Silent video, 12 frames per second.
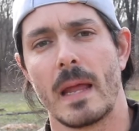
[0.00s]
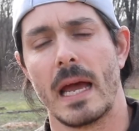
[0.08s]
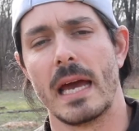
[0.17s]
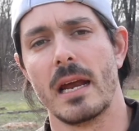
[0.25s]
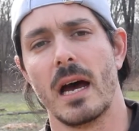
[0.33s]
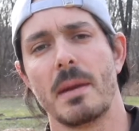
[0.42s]

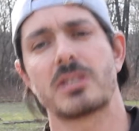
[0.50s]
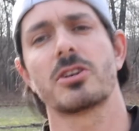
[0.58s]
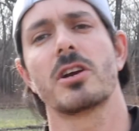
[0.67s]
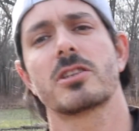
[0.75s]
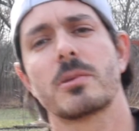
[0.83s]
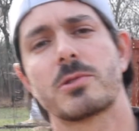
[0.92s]
And make
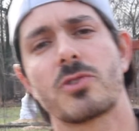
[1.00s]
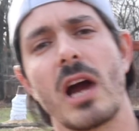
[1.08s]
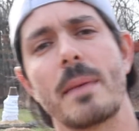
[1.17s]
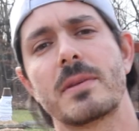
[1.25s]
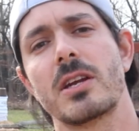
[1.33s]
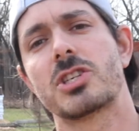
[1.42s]
sure to
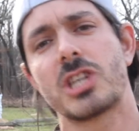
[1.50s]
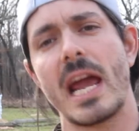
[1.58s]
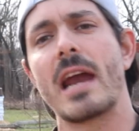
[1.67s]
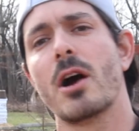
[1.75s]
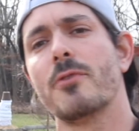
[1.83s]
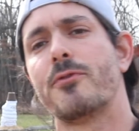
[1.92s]
subscribe to the
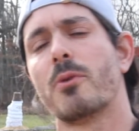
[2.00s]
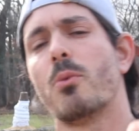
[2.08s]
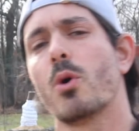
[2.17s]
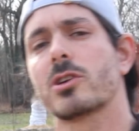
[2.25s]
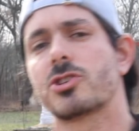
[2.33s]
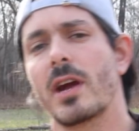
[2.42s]
channel for
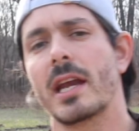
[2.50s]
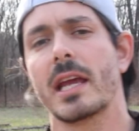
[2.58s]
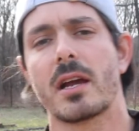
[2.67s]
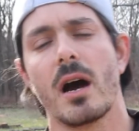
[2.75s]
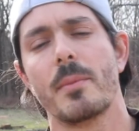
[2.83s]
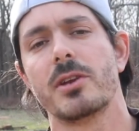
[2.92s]
more
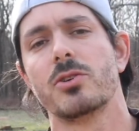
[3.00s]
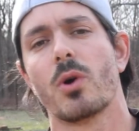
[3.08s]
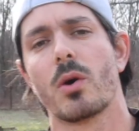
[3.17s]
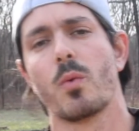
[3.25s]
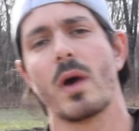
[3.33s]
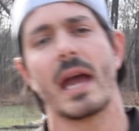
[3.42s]
training coming
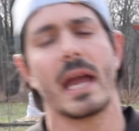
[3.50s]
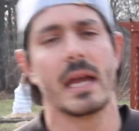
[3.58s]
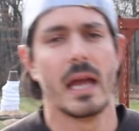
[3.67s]
your way,